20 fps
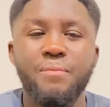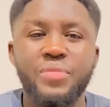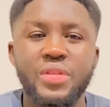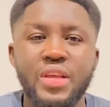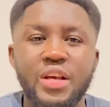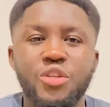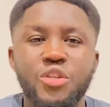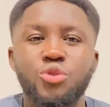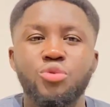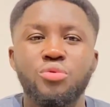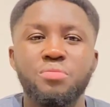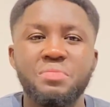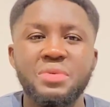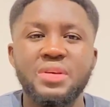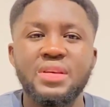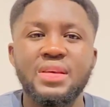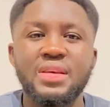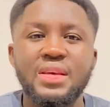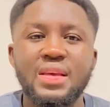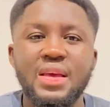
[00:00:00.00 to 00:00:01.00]
there should
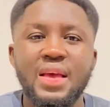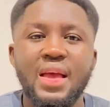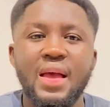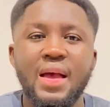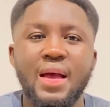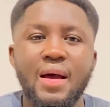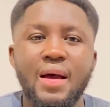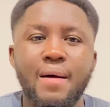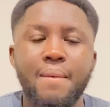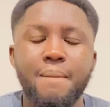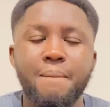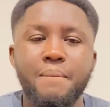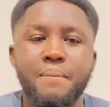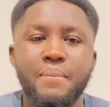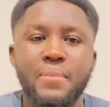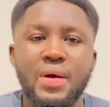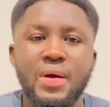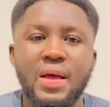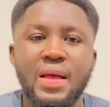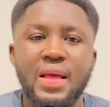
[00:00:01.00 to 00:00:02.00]
be
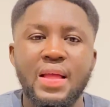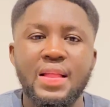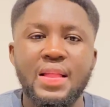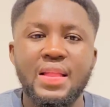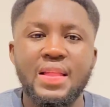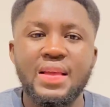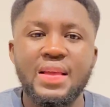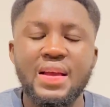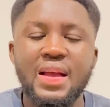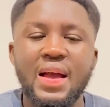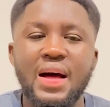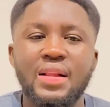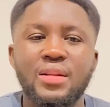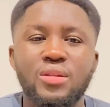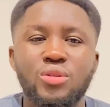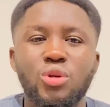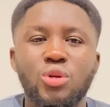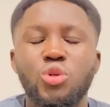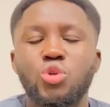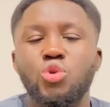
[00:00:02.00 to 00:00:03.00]
a legal
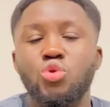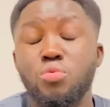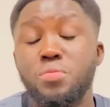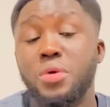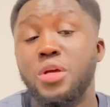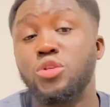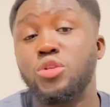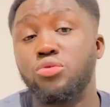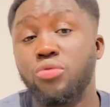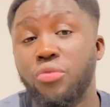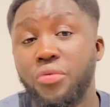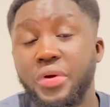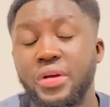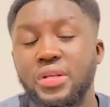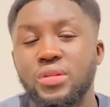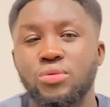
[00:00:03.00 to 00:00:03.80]
document to it,